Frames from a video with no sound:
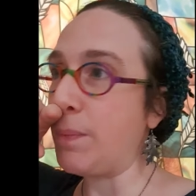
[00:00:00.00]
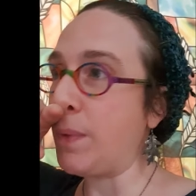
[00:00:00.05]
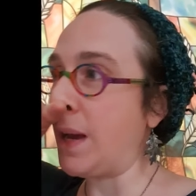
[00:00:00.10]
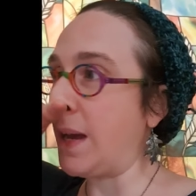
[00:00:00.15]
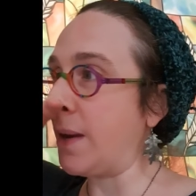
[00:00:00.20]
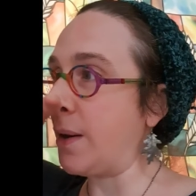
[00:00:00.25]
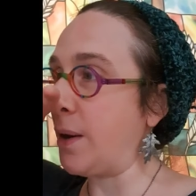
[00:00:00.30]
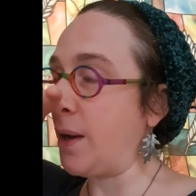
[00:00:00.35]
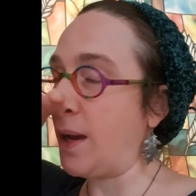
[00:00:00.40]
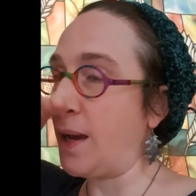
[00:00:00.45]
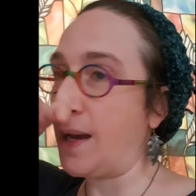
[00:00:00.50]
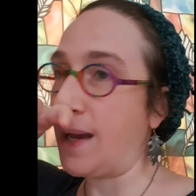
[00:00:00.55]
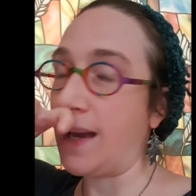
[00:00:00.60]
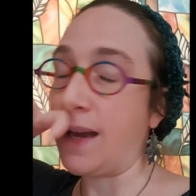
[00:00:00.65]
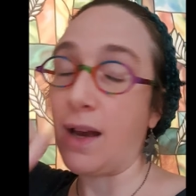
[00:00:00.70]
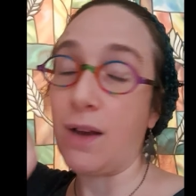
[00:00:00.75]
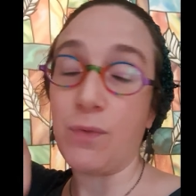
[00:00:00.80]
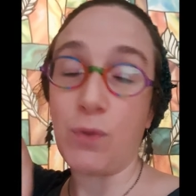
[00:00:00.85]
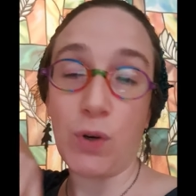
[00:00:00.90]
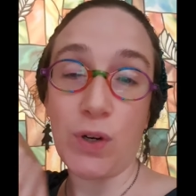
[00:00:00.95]
but
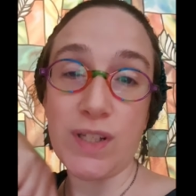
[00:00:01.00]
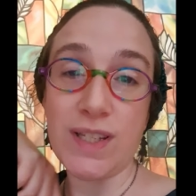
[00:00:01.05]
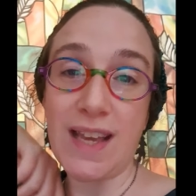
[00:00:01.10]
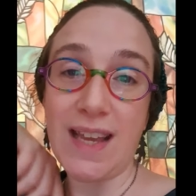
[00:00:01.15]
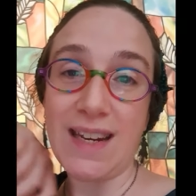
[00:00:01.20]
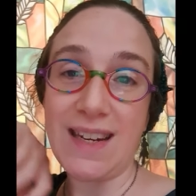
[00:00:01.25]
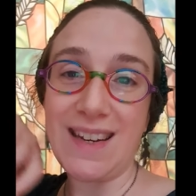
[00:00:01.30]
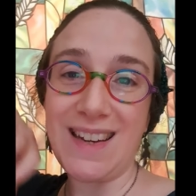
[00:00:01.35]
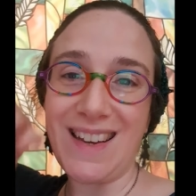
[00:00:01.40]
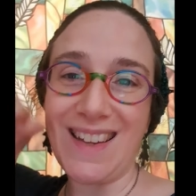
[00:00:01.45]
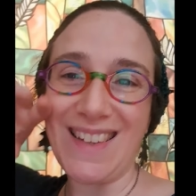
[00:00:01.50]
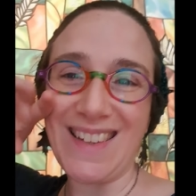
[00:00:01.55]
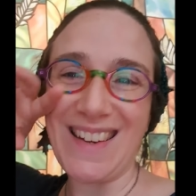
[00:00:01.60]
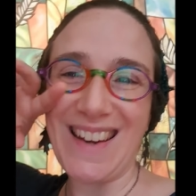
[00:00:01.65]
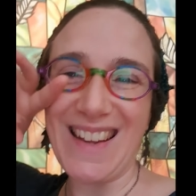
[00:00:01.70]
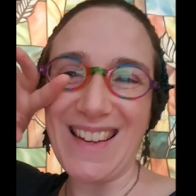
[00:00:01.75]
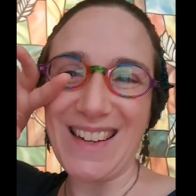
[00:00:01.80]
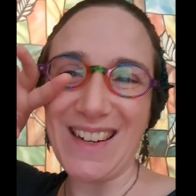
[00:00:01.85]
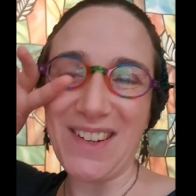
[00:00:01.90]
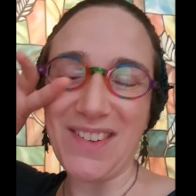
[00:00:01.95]
of course had
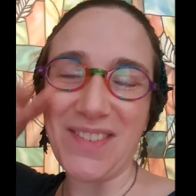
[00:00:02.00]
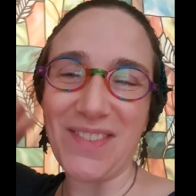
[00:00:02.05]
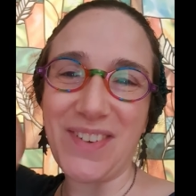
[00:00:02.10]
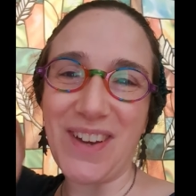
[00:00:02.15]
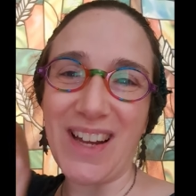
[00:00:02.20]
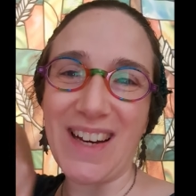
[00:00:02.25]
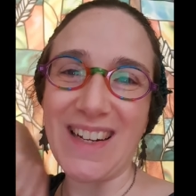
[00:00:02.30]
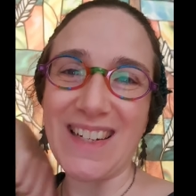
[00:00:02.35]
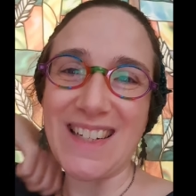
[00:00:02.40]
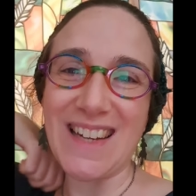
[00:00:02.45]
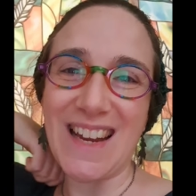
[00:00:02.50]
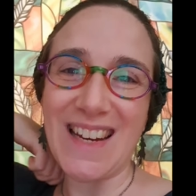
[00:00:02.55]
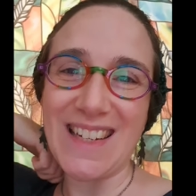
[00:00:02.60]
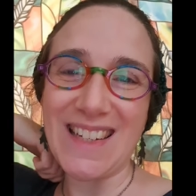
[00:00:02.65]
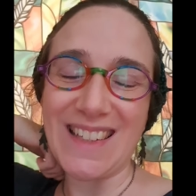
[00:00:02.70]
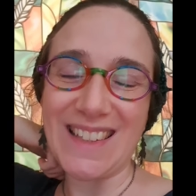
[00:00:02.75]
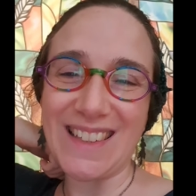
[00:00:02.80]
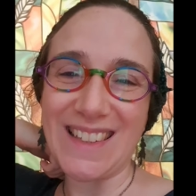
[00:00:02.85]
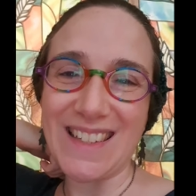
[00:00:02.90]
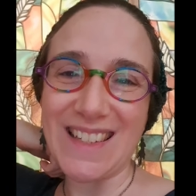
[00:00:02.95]
negative
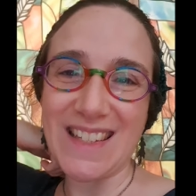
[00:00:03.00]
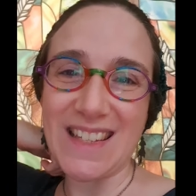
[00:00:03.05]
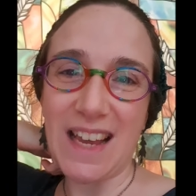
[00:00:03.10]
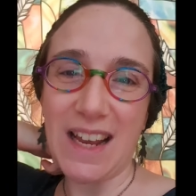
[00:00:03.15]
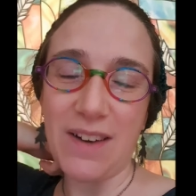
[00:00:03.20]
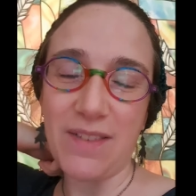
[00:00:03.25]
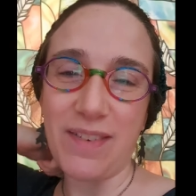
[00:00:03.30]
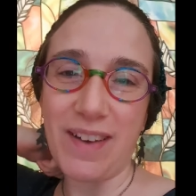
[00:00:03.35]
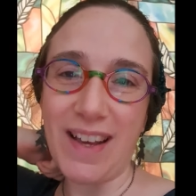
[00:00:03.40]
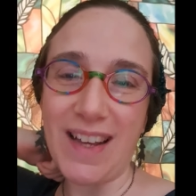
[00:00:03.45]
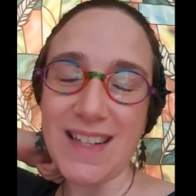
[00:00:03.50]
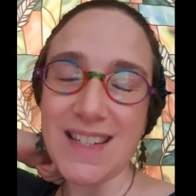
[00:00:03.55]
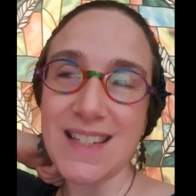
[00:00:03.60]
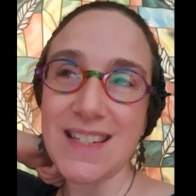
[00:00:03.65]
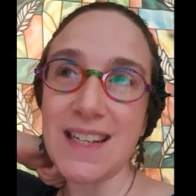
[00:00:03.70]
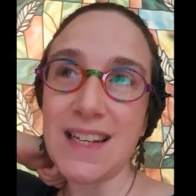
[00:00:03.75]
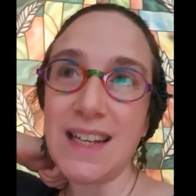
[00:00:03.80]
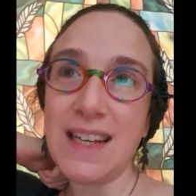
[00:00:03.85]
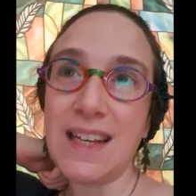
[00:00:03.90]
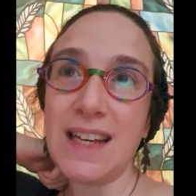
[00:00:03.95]
unintended side
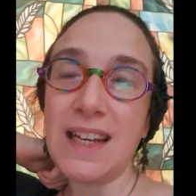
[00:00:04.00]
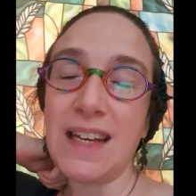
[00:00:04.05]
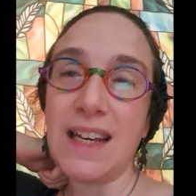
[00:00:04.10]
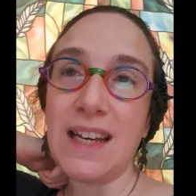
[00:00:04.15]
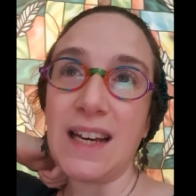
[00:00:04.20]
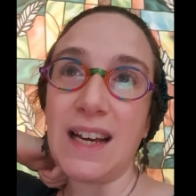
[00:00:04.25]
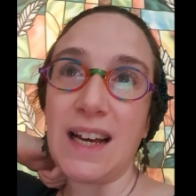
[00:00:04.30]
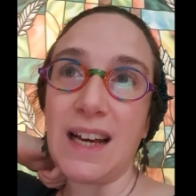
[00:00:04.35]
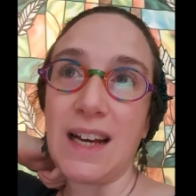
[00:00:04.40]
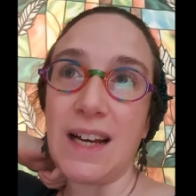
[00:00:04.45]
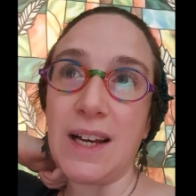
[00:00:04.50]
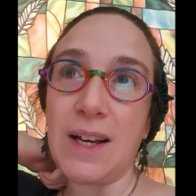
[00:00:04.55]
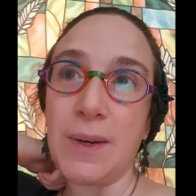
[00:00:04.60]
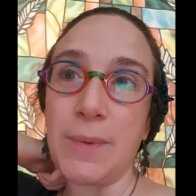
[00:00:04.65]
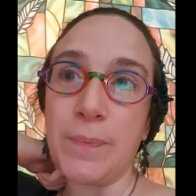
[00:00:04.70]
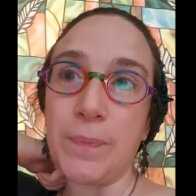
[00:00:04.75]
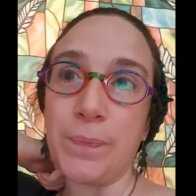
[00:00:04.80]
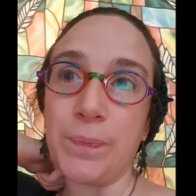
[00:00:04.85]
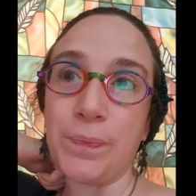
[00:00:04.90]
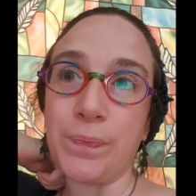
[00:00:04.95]
effects
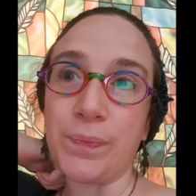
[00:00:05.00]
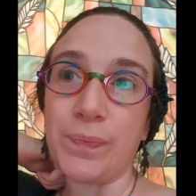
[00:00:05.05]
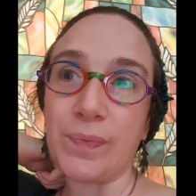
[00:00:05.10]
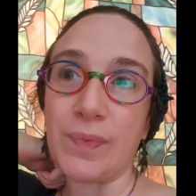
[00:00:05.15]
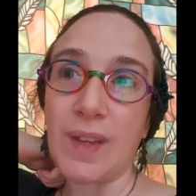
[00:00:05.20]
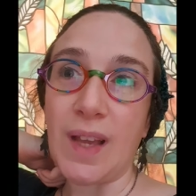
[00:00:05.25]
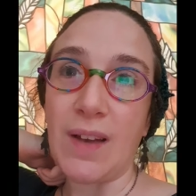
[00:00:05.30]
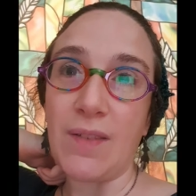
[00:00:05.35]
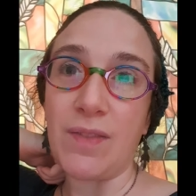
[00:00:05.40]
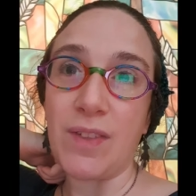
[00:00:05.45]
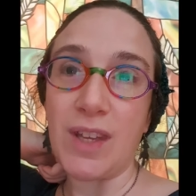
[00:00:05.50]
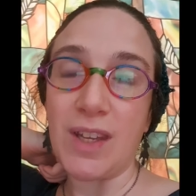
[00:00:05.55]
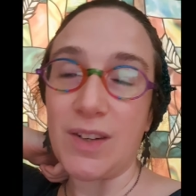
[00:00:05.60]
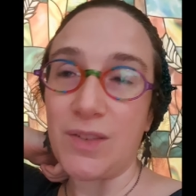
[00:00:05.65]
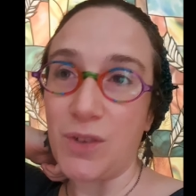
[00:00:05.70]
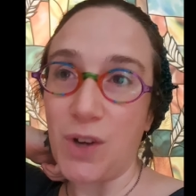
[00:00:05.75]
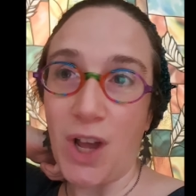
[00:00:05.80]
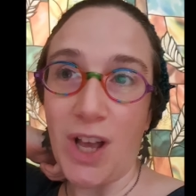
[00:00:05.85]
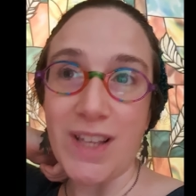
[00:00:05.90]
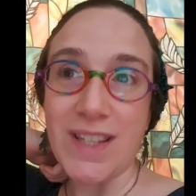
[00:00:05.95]
of the
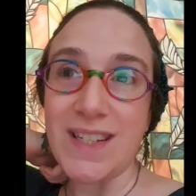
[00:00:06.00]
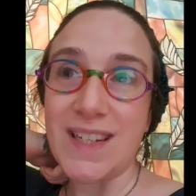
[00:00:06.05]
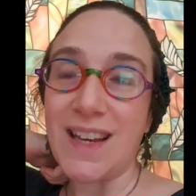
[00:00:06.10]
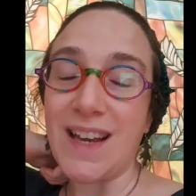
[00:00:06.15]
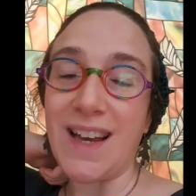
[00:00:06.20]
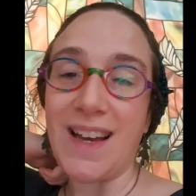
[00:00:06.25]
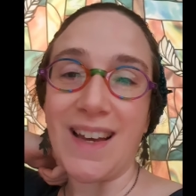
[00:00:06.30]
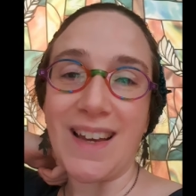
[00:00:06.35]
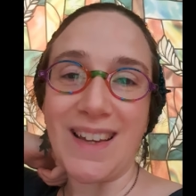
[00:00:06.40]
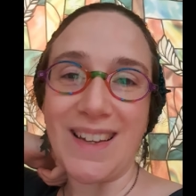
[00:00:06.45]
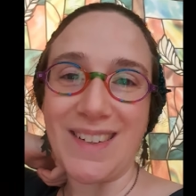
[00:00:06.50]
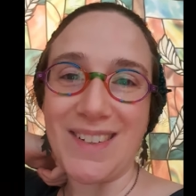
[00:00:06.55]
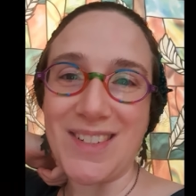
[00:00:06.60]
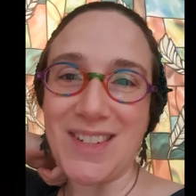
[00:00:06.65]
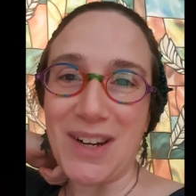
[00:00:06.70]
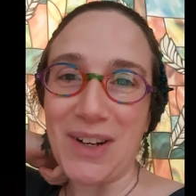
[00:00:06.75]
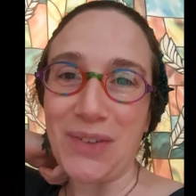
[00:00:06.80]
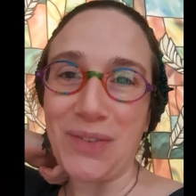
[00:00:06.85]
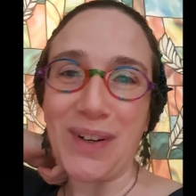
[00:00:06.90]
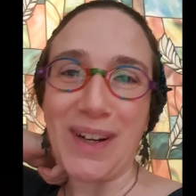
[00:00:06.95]
nausea and
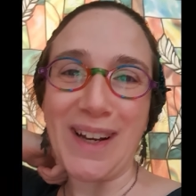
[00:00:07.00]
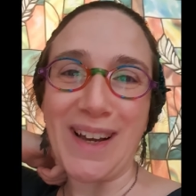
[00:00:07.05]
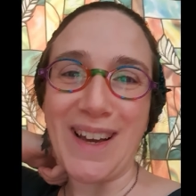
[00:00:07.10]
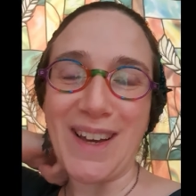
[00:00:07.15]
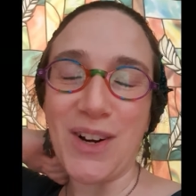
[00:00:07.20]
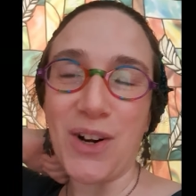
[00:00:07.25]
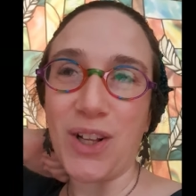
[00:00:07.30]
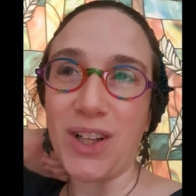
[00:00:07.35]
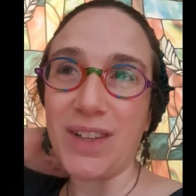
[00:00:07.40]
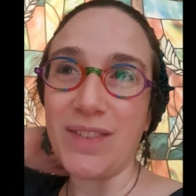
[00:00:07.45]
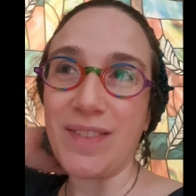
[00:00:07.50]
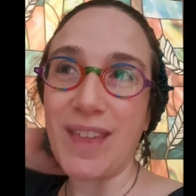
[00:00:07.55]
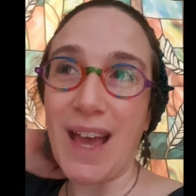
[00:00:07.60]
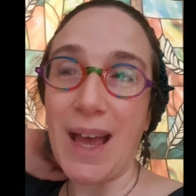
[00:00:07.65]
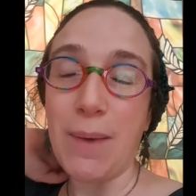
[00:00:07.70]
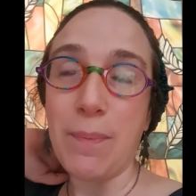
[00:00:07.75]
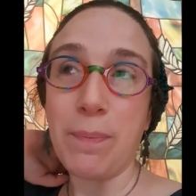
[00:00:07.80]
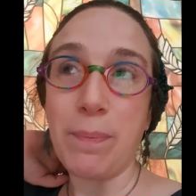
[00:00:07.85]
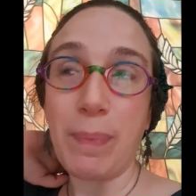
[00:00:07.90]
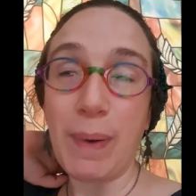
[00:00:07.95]
diarrhea and all of
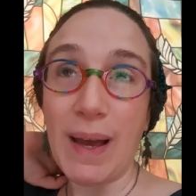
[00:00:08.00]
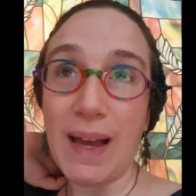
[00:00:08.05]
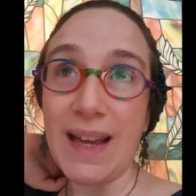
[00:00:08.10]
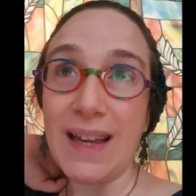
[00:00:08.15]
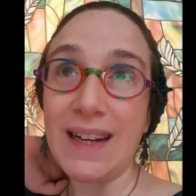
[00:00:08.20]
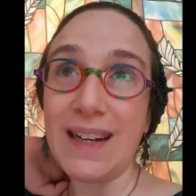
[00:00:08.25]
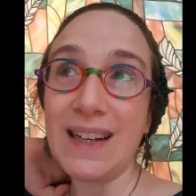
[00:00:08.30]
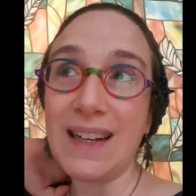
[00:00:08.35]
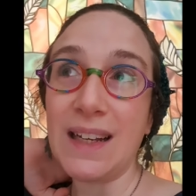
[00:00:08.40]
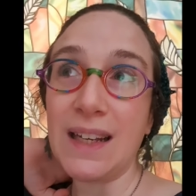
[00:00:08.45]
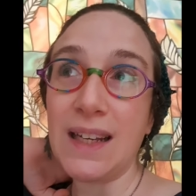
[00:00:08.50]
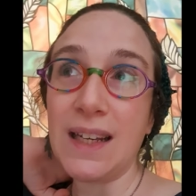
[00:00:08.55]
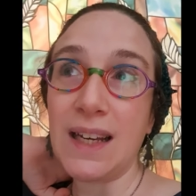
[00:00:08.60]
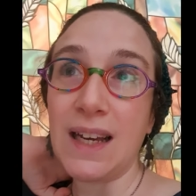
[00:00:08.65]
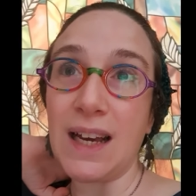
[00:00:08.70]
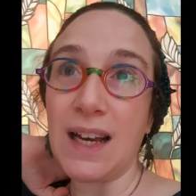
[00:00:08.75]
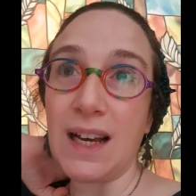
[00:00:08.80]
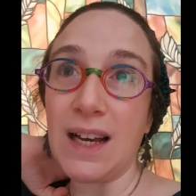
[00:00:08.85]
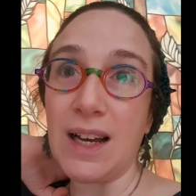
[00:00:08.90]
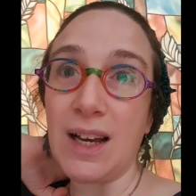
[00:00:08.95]
that. But
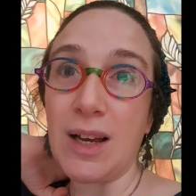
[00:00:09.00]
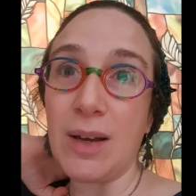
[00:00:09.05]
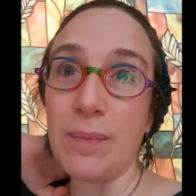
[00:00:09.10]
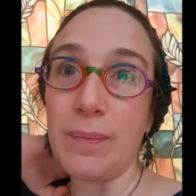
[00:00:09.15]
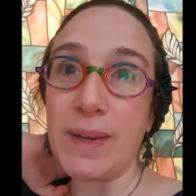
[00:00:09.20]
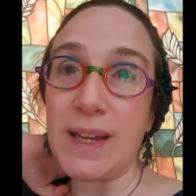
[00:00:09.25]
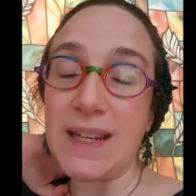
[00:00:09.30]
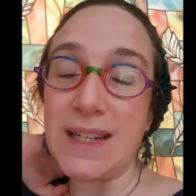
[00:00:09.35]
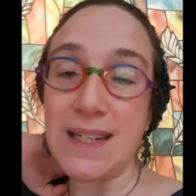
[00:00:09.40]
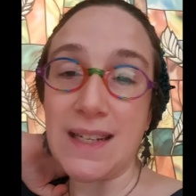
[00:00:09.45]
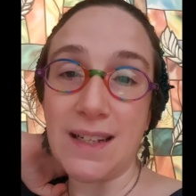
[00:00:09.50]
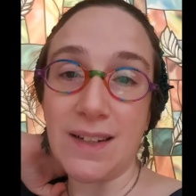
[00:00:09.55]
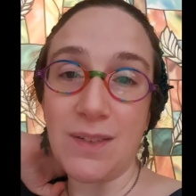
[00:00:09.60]
he